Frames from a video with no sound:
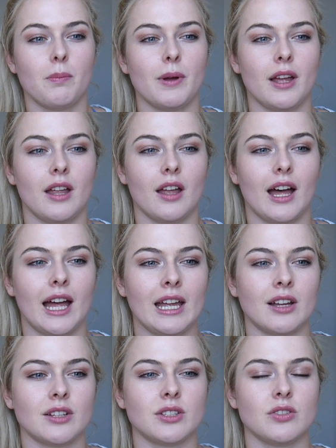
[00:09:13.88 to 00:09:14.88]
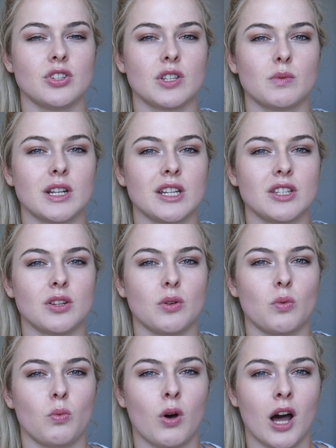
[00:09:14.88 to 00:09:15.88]
But I also just wanted to
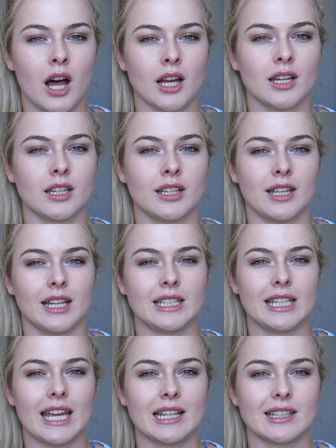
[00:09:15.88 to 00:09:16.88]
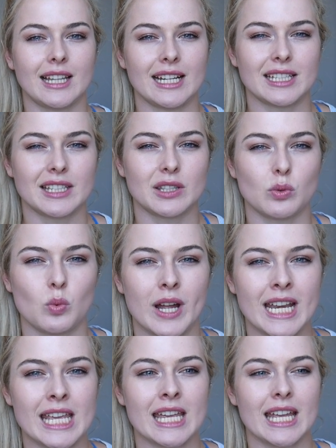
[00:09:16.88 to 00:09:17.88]
walk and get like
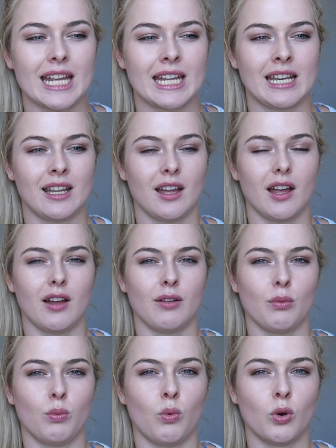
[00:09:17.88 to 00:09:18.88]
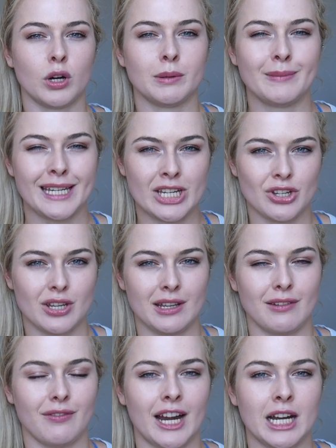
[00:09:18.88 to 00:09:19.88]
sweaty in a warm-ish
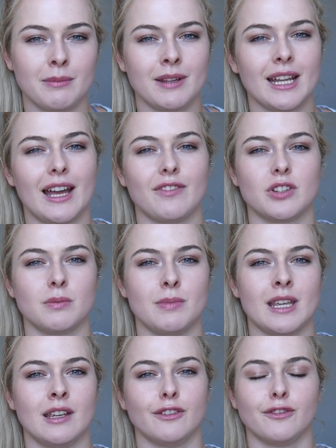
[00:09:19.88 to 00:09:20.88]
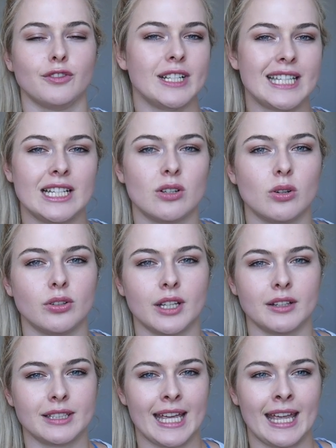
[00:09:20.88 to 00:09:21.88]
environment after being freezing cold
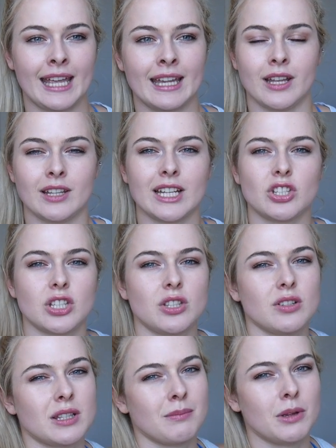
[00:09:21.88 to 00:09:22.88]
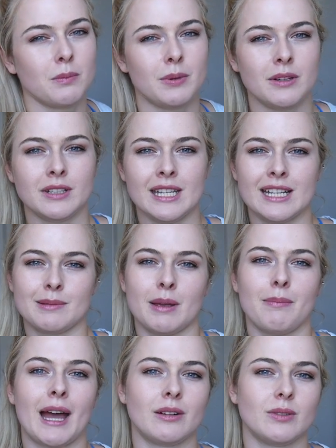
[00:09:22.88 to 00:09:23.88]
all day. And like just do some mobility because my
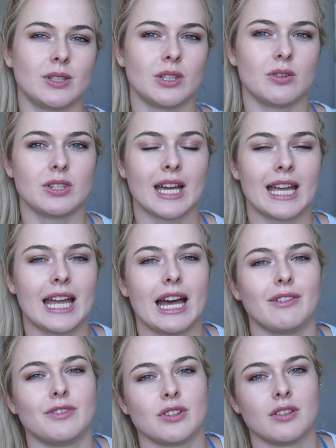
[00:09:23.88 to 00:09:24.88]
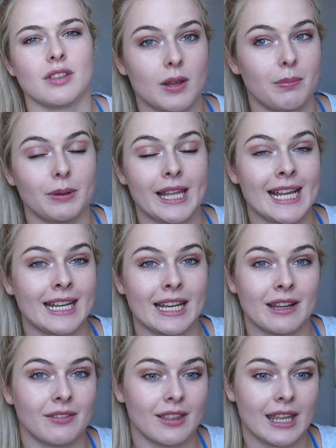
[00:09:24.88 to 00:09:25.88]
back was so tight after the plane and
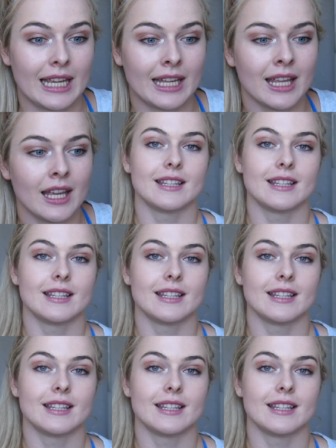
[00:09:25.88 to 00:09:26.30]
everything.